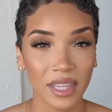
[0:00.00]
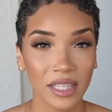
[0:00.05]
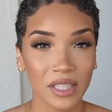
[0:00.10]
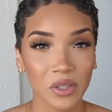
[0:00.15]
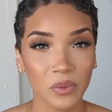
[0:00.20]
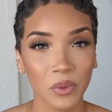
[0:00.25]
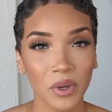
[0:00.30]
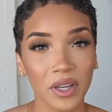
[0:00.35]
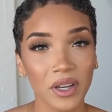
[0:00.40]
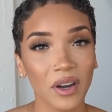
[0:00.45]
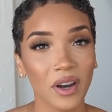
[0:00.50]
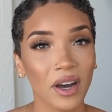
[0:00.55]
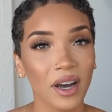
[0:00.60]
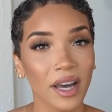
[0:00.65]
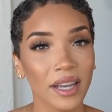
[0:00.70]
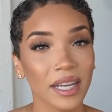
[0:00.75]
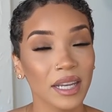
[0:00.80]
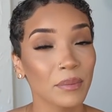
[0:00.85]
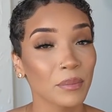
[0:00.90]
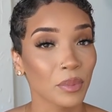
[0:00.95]
this one
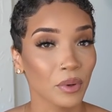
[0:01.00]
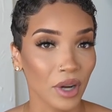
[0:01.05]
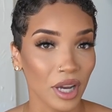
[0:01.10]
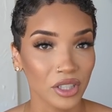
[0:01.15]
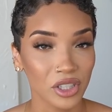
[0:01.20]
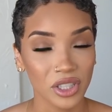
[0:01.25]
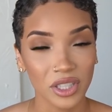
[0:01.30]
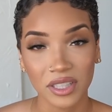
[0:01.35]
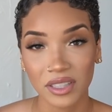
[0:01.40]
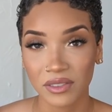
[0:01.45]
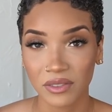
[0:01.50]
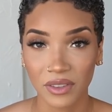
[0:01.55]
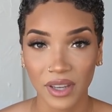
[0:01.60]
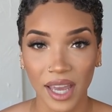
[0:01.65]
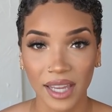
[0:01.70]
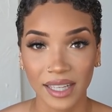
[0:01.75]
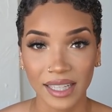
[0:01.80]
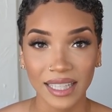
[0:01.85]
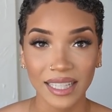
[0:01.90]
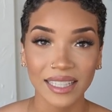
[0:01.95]
on Impressions
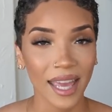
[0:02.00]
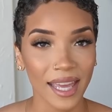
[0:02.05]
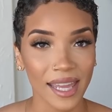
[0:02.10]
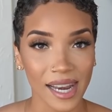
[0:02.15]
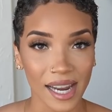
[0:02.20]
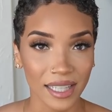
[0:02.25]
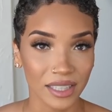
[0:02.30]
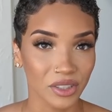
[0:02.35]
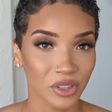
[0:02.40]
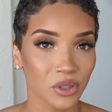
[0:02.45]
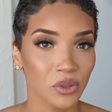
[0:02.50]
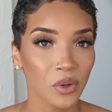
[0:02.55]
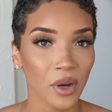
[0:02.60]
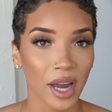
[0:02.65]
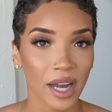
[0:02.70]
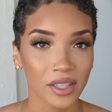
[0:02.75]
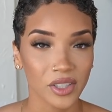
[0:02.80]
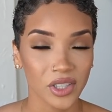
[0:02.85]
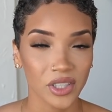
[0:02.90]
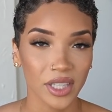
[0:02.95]
Vanity, and I do
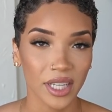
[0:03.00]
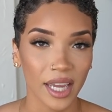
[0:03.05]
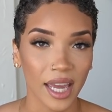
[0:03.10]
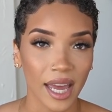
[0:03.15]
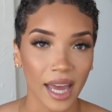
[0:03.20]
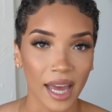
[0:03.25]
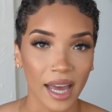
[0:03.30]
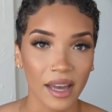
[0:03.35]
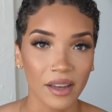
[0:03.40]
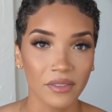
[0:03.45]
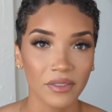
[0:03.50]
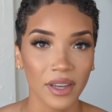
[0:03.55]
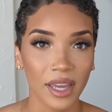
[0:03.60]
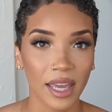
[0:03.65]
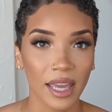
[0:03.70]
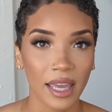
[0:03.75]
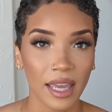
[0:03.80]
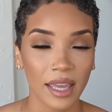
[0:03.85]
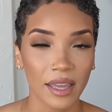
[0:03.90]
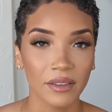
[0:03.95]
actually have
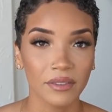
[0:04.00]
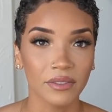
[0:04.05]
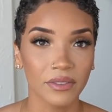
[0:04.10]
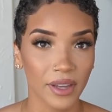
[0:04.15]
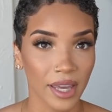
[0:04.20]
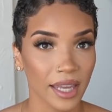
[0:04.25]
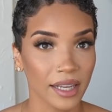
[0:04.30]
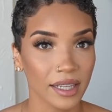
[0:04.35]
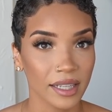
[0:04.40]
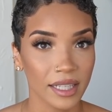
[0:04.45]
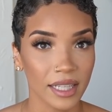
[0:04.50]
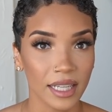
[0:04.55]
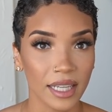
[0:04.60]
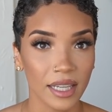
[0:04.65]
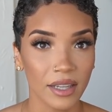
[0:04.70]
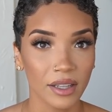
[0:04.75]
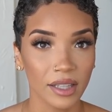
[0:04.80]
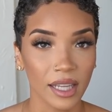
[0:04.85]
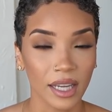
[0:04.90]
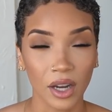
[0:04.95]
a
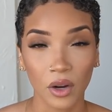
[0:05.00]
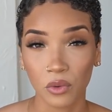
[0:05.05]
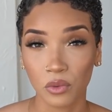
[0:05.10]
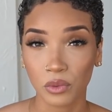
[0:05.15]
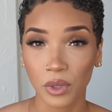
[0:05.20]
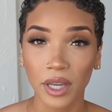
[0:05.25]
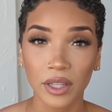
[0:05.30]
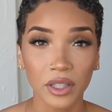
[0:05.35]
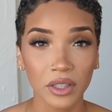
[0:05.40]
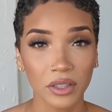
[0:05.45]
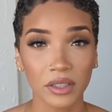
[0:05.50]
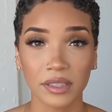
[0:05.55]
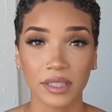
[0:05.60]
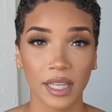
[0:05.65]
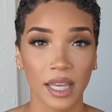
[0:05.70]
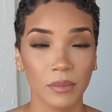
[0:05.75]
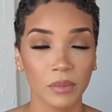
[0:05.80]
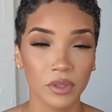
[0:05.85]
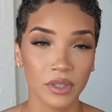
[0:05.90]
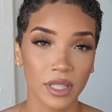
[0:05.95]
vanity, like a regular
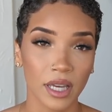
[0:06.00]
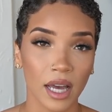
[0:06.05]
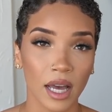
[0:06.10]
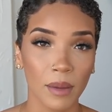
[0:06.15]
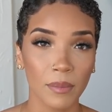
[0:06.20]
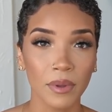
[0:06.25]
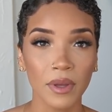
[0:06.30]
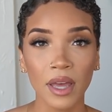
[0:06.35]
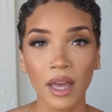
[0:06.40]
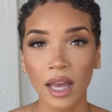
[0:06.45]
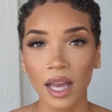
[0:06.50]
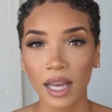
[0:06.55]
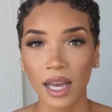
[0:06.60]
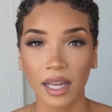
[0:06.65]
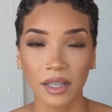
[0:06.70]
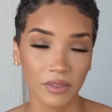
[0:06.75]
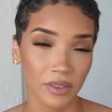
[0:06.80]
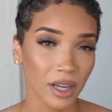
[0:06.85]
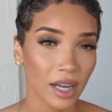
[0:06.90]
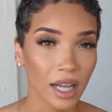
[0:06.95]
tabletop
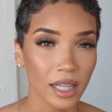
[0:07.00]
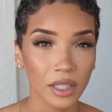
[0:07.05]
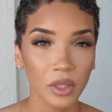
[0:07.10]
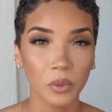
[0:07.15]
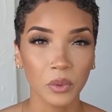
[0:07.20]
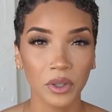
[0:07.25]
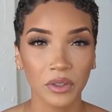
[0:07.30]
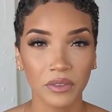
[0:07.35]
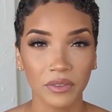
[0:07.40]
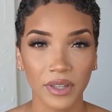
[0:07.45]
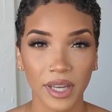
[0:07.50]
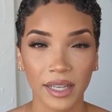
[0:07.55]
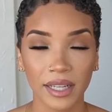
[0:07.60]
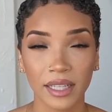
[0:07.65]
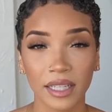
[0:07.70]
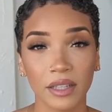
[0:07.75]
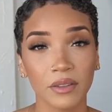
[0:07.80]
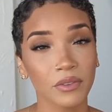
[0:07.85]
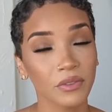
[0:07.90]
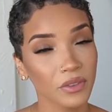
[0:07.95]
kind of Hollywood
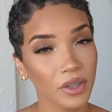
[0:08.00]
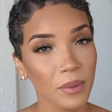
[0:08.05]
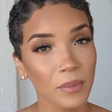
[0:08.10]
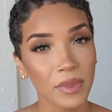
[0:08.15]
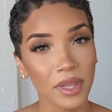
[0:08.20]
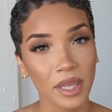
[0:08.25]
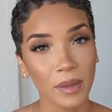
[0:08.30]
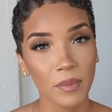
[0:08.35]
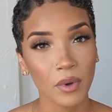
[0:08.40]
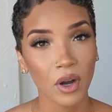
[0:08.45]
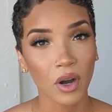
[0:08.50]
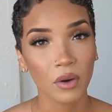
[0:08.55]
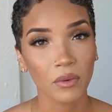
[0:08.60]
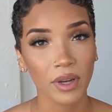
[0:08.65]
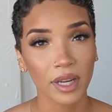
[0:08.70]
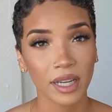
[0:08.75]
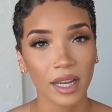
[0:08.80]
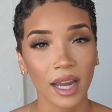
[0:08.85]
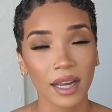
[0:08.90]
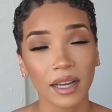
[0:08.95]
vanity from them
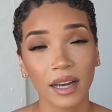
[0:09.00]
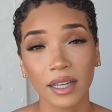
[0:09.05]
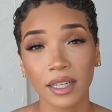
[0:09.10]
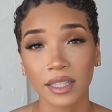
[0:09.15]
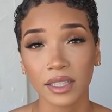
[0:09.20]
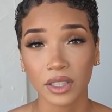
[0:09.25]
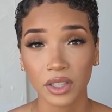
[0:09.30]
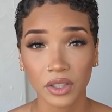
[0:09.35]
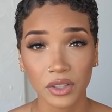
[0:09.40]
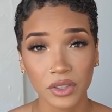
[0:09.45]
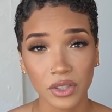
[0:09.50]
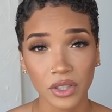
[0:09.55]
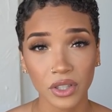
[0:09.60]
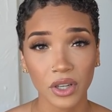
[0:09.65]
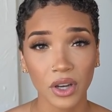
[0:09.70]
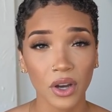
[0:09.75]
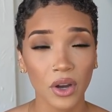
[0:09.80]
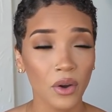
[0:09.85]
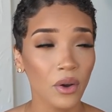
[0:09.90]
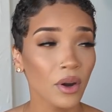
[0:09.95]
already. I got it years
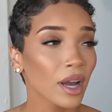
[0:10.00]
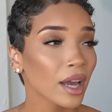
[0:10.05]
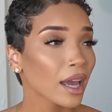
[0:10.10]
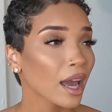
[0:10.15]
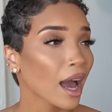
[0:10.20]
ago.